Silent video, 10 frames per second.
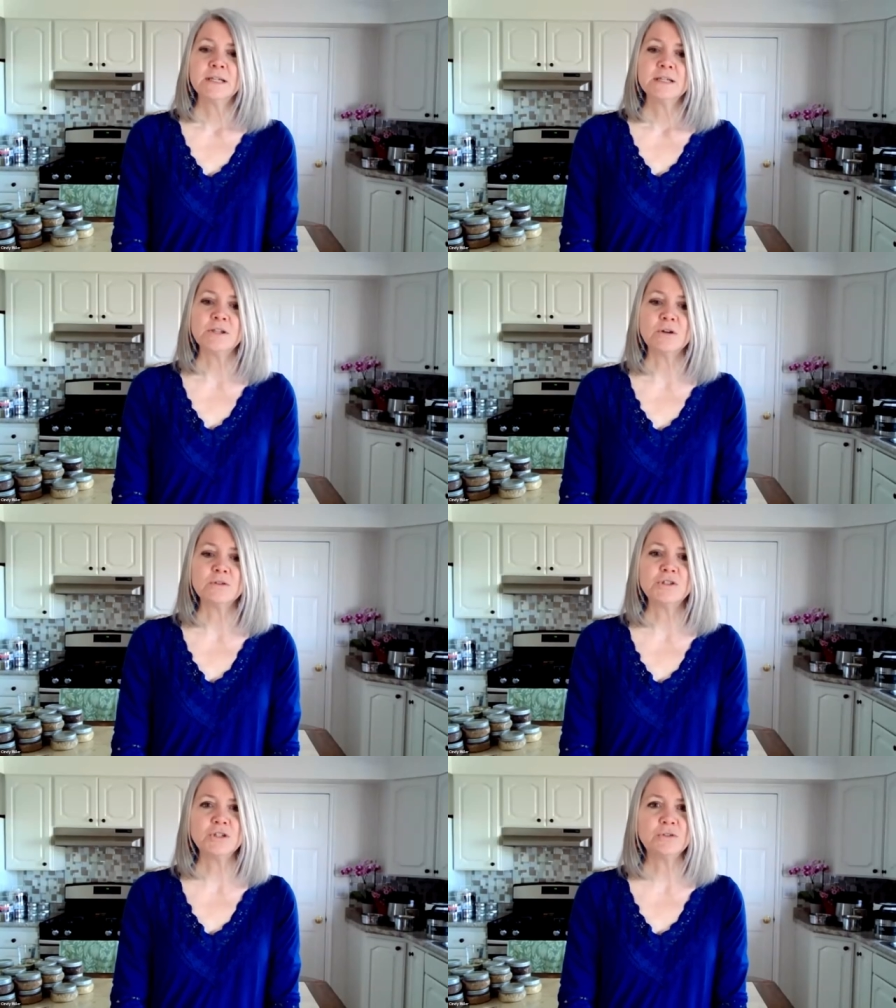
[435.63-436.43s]
So
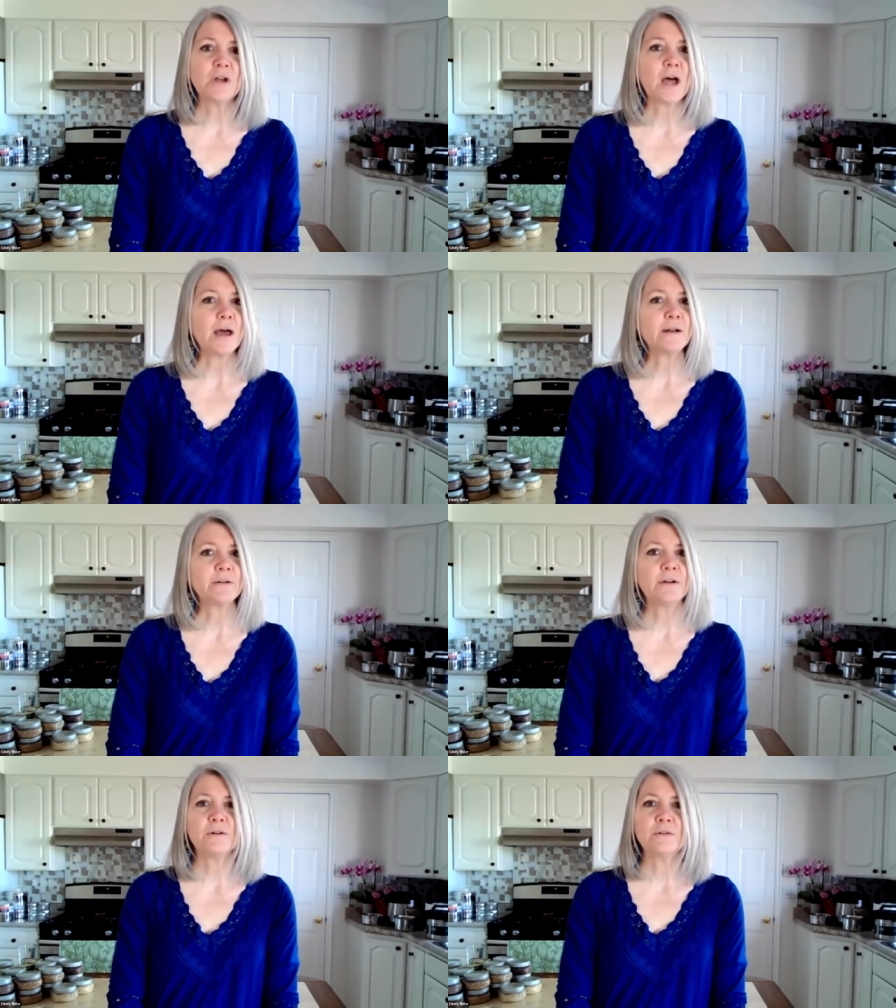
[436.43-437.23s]
June, I don't
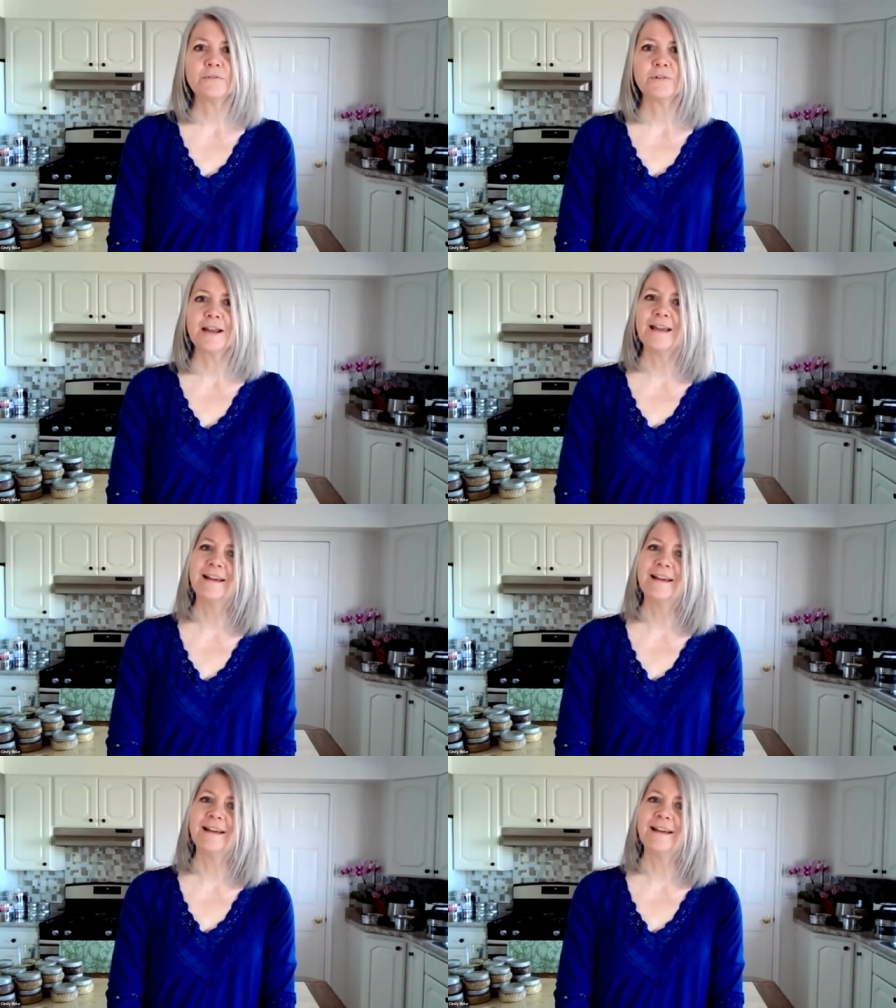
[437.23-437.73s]
know if we're going